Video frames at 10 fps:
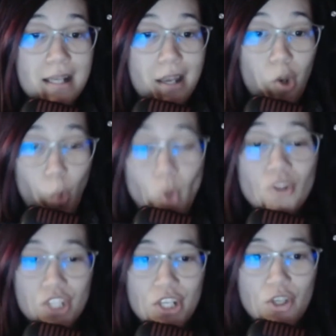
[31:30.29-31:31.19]

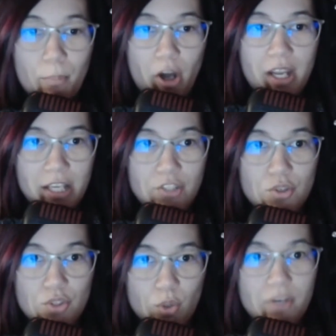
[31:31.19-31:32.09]
launching your body
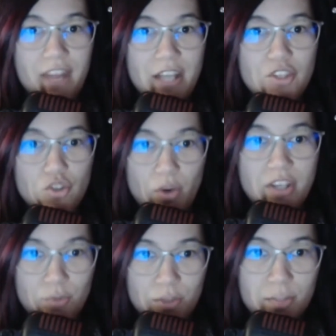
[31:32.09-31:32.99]
into sort of a
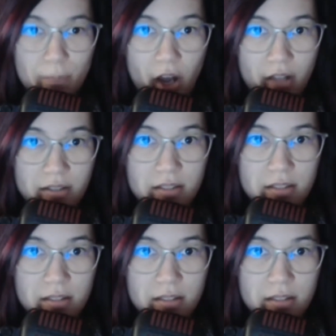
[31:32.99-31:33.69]
stress response,